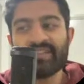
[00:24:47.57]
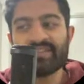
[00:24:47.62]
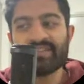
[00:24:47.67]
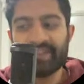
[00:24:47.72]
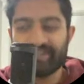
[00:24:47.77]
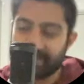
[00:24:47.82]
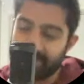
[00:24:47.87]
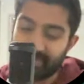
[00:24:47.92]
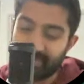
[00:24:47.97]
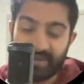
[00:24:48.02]

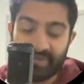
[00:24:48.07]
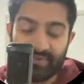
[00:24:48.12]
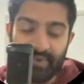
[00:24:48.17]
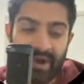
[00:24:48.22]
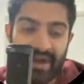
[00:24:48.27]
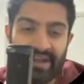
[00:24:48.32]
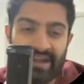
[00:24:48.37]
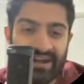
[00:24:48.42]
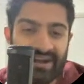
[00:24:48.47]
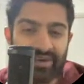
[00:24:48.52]
That's sometimes
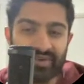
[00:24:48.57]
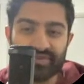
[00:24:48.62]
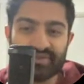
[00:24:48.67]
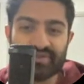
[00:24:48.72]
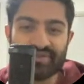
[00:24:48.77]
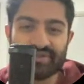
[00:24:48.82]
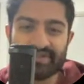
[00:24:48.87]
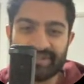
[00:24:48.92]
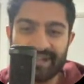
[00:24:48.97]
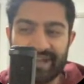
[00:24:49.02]
why I
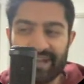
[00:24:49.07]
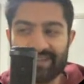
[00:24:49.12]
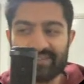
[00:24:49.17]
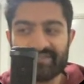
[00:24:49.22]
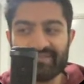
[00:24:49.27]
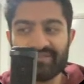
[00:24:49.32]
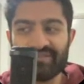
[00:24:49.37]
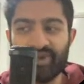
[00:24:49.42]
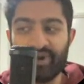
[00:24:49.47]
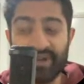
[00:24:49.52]
also just
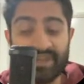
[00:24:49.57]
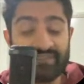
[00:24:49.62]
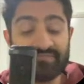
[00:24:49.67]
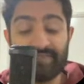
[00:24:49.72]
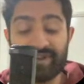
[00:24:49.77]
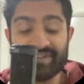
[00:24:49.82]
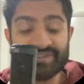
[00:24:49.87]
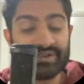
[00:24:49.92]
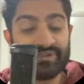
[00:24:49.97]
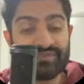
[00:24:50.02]
like not
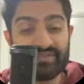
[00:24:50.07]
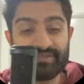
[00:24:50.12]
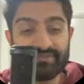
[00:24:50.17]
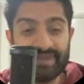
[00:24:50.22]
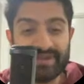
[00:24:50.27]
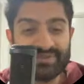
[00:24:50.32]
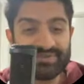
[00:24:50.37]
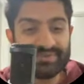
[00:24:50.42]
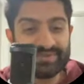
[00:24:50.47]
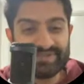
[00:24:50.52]
giving myself the
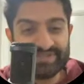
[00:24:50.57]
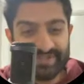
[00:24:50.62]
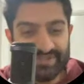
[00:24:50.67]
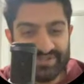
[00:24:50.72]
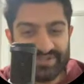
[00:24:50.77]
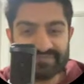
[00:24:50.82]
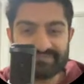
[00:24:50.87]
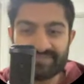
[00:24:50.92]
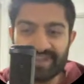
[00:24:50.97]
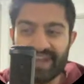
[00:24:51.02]
mental
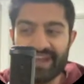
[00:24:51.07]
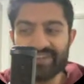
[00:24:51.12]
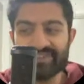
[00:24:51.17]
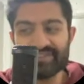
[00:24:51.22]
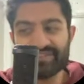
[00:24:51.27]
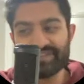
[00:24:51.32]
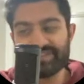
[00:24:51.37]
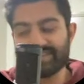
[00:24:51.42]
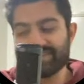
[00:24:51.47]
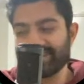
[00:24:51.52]
decision
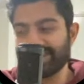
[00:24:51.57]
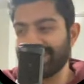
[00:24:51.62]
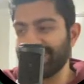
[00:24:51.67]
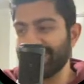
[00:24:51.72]
and just